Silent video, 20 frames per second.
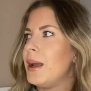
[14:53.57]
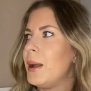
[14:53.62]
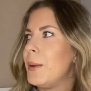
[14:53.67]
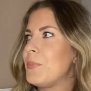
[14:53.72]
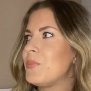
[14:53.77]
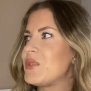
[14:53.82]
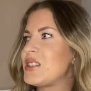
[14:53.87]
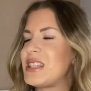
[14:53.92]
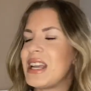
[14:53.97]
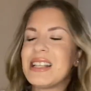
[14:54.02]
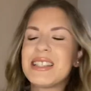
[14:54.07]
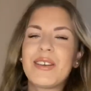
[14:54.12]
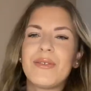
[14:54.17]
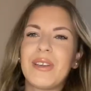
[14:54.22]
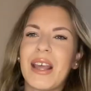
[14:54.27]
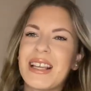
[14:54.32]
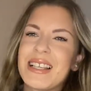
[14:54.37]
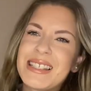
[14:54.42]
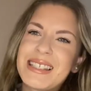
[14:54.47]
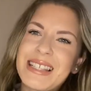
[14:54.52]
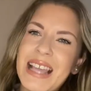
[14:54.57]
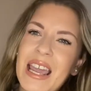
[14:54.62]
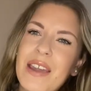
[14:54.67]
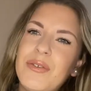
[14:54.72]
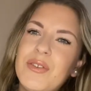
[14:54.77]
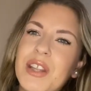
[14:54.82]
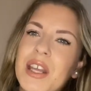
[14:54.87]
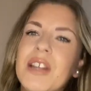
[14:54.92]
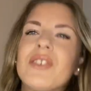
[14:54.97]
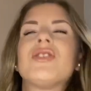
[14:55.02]
sense of like
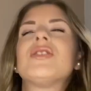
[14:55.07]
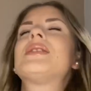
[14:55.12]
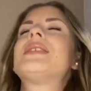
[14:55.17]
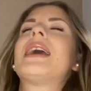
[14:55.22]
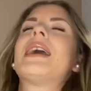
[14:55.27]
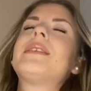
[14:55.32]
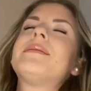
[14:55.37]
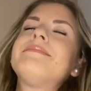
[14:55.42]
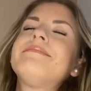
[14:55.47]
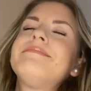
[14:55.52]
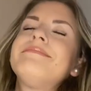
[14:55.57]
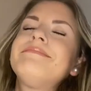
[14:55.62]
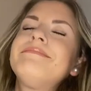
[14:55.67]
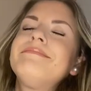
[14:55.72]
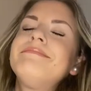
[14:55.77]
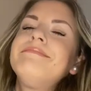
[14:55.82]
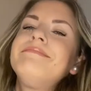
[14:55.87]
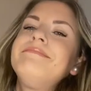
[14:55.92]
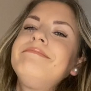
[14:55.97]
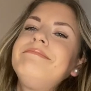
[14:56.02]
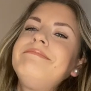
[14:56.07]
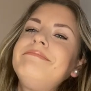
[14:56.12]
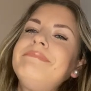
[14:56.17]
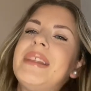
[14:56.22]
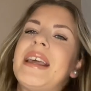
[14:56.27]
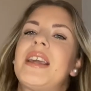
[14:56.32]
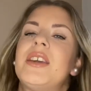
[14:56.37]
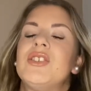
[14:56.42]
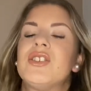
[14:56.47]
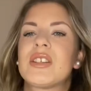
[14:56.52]
safety and just like, mm,
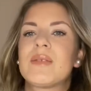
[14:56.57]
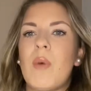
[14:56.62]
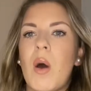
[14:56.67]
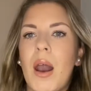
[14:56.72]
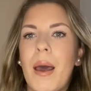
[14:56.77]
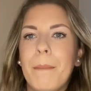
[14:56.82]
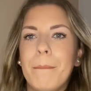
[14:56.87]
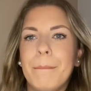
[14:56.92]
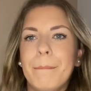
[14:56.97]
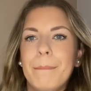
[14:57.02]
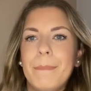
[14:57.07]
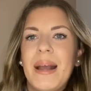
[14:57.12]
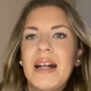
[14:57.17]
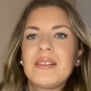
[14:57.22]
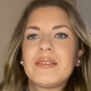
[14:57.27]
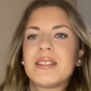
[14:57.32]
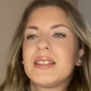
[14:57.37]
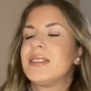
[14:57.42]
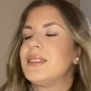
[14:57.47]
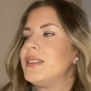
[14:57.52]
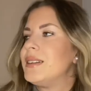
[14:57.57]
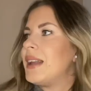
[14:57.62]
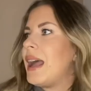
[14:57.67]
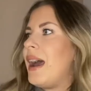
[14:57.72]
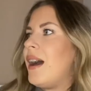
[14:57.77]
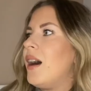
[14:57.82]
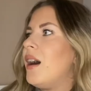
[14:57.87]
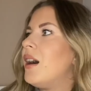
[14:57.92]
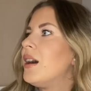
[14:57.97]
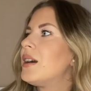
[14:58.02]
like you just want to melt in that
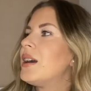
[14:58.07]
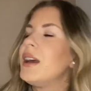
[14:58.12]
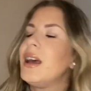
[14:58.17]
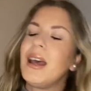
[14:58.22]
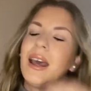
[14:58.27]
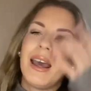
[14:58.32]
hug.